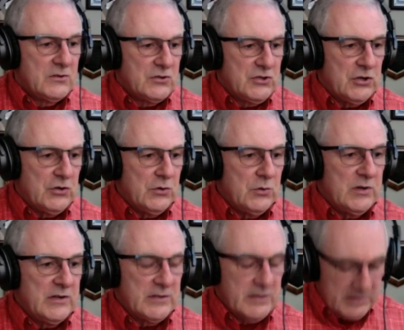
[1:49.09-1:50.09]
2
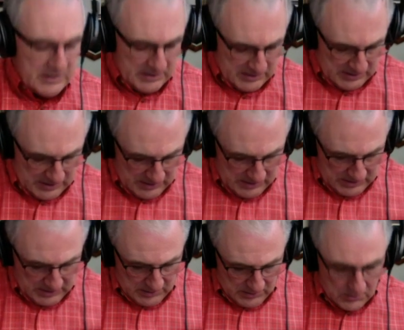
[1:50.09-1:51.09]
is a D,
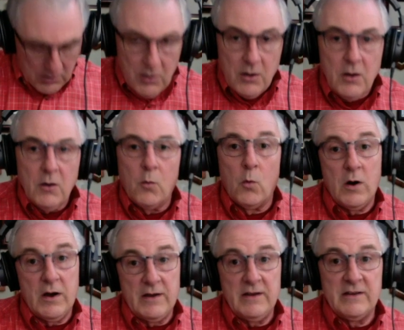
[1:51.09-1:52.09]

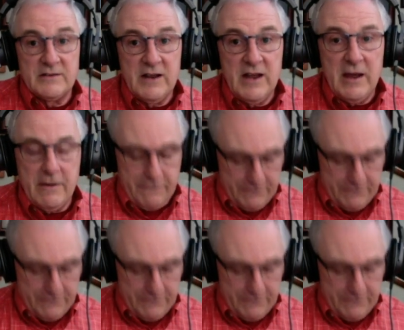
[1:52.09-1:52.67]
1 is an F.